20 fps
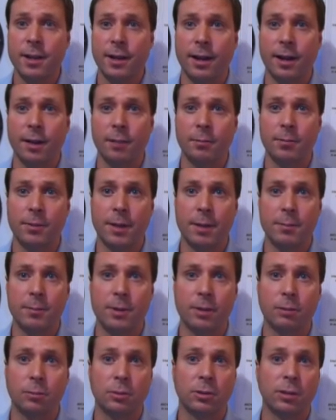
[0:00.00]
Um, that
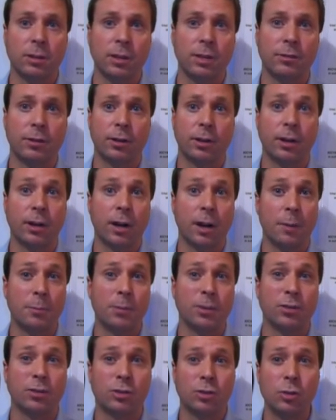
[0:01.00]
means we'll deliver
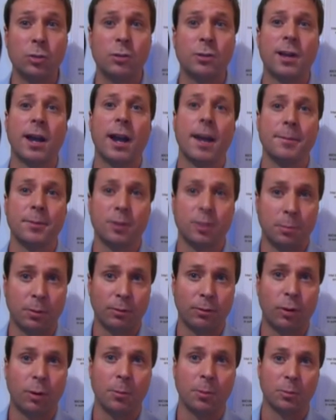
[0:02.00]
up to two times the
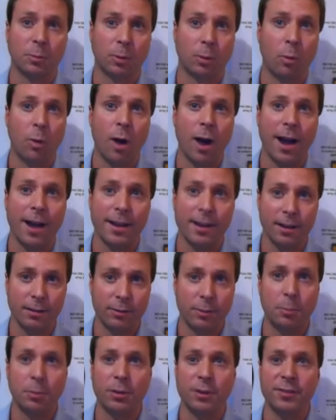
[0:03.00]
performance per watt
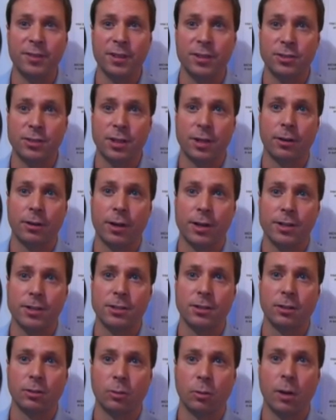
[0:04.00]
of the previous
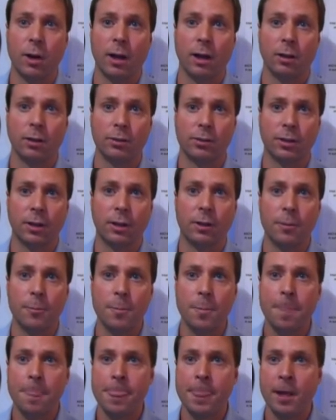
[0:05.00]
generation as well. So
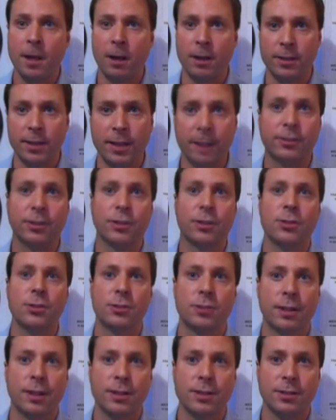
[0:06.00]
uh, the
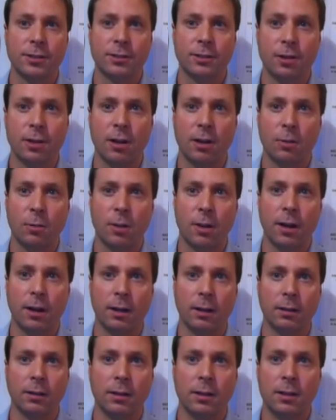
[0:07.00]
execution engine's gone
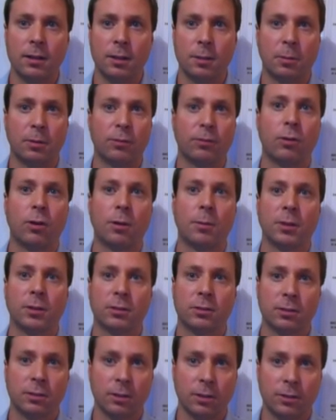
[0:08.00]
well, the
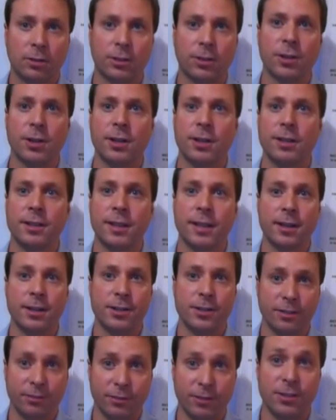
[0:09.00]
performance looks good, and the
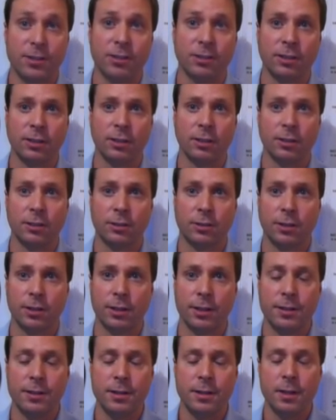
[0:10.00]
energy efficiency looks
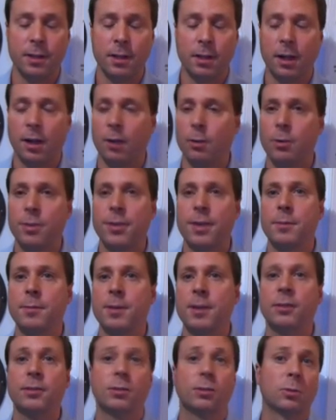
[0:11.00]
good. Uh, what
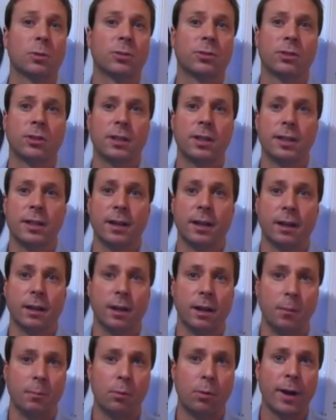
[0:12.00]
that means is we'll see a
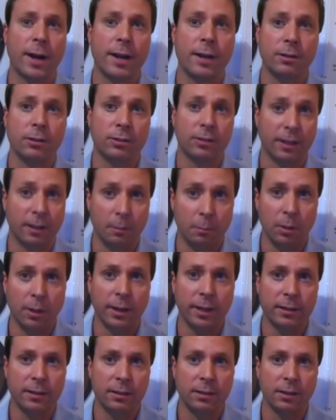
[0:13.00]
brand new set of
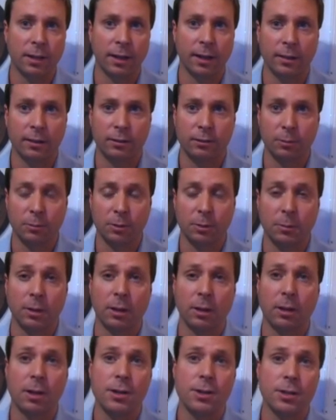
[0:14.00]
blade designs from some of
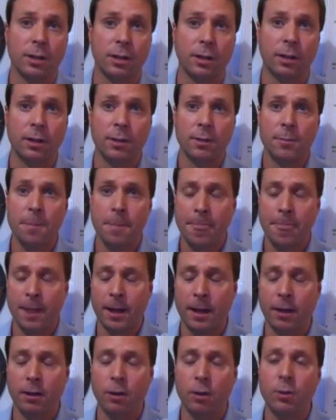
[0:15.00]
the larger
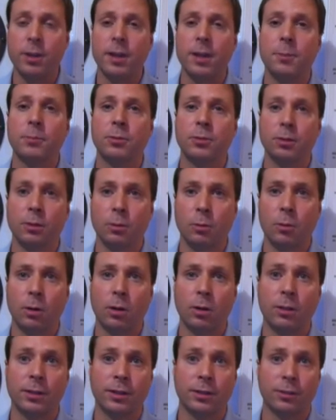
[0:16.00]
uh, OEMs in the
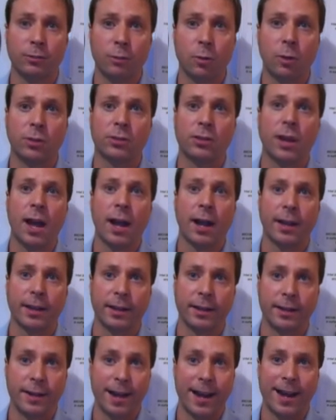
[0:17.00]
world as four
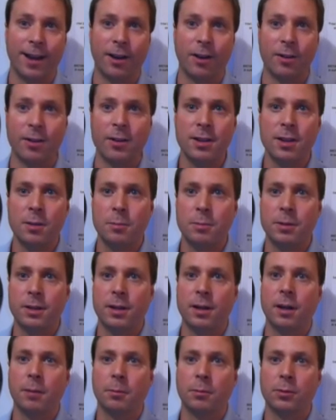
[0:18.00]
socket now
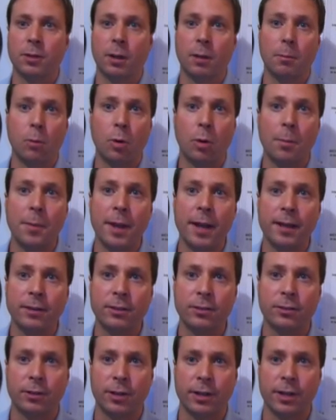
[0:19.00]
becomes uh, more
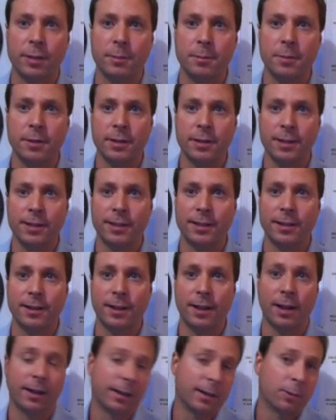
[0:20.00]
mainstream in,
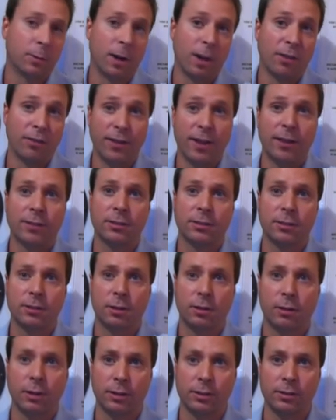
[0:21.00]
uh, in one of the fastest
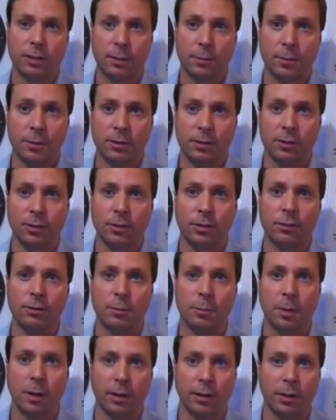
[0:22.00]
growing segments of the
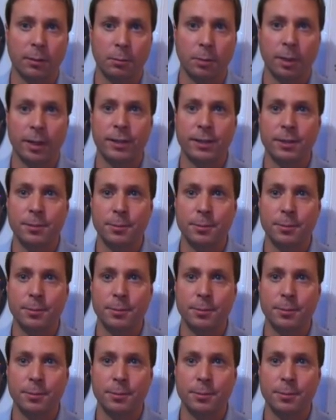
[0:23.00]
server market, blade